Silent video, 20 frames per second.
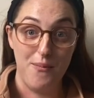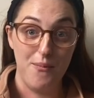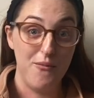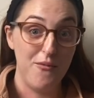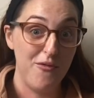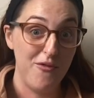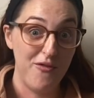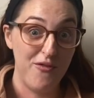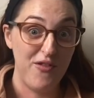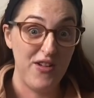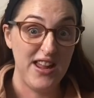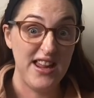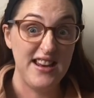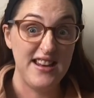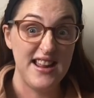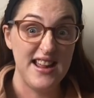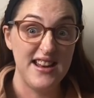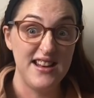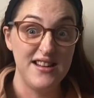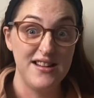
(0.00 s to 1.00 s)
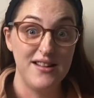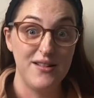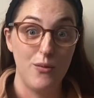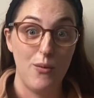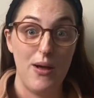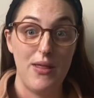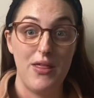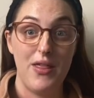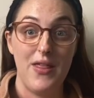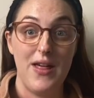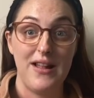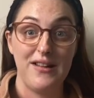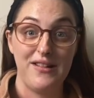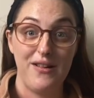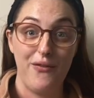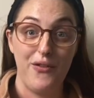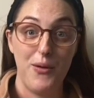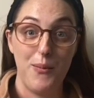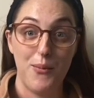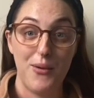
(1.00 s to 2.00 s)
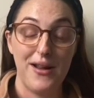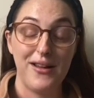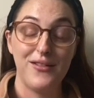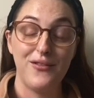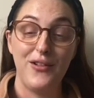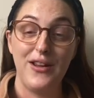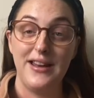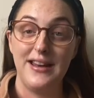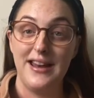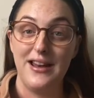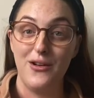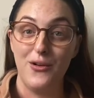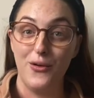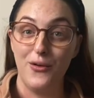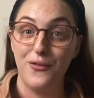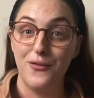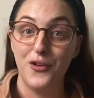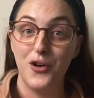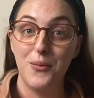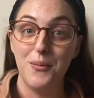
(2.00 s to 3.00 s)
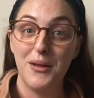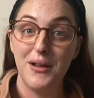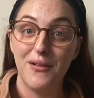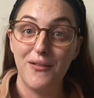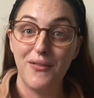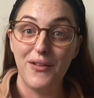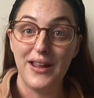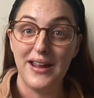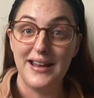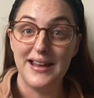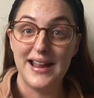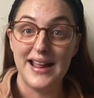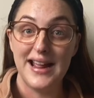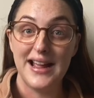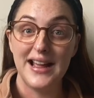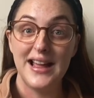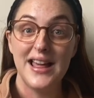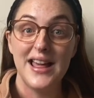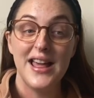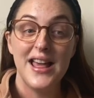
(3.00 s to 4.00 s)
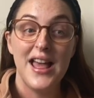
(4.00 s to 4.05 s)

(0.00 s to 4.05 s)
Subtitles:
feeding, whether that's if you're breastfeeding or formula feeding,